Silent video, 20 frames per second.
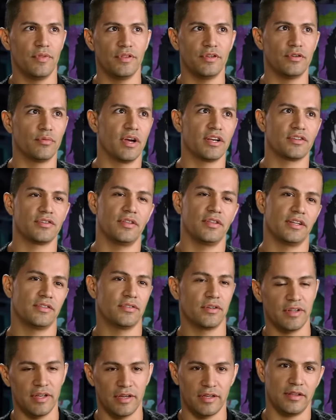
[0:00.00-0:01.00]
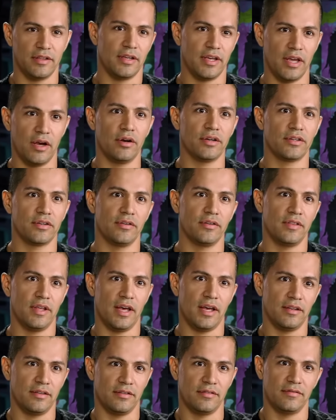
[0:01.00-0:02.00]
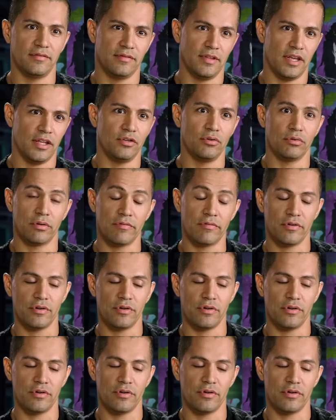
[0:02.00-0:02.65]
direction they took the character in that newer